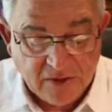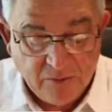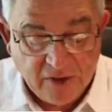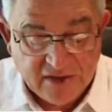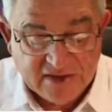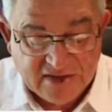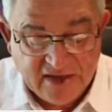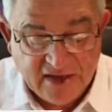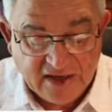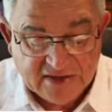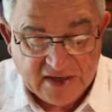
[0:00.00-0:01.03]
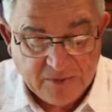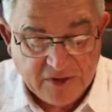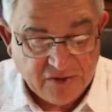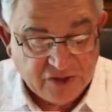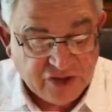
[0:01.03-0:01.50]
but instead
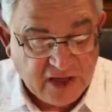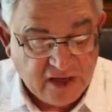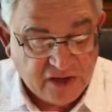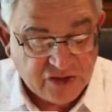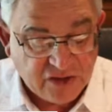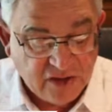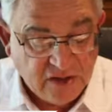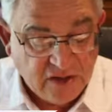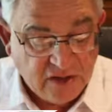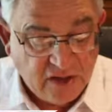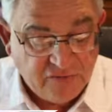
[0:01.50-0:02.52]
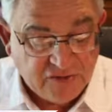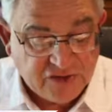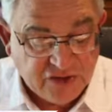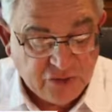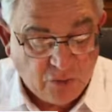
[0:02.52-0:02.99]
accepted the challenge of the
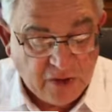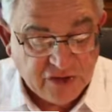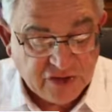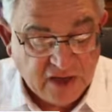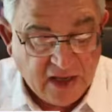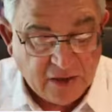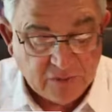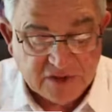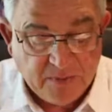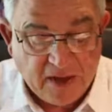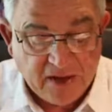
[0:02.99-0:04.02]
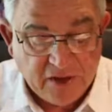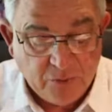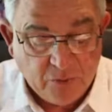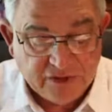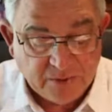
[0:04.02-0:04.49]
situation and responded
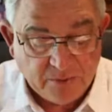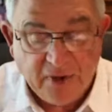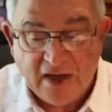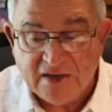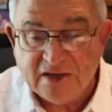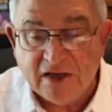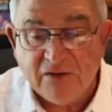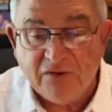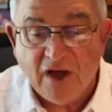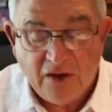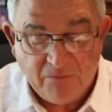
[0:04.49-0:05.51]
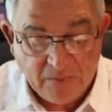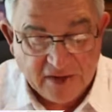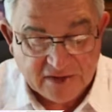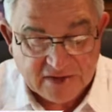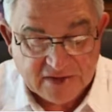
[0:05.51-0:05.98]
with some positive
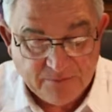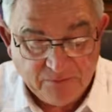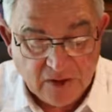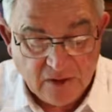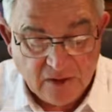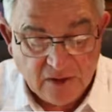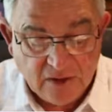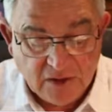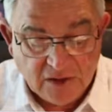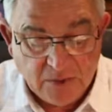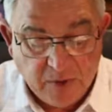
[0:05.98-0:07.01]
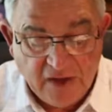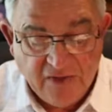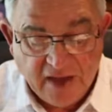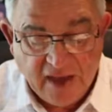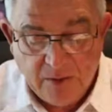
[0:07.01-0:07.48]
comments. To play
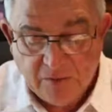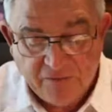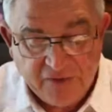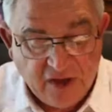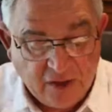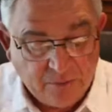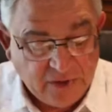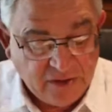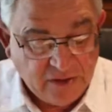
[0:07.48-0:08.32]
the game of dumb